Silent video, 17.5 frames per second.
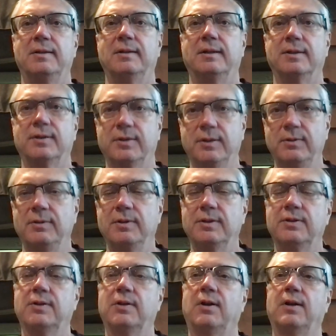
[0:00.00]
a student
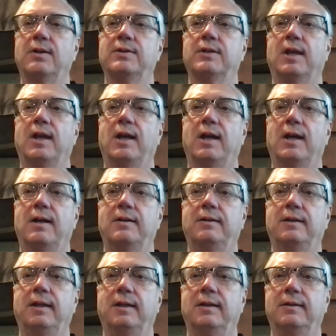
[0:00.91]
starts out,
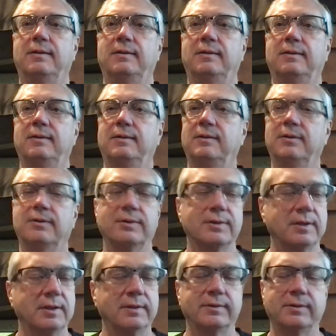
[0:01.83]
and
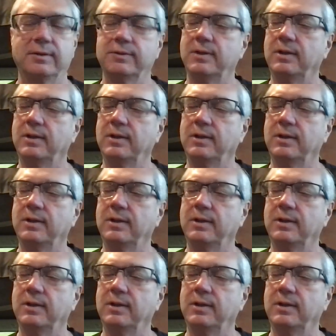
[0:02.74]
there's a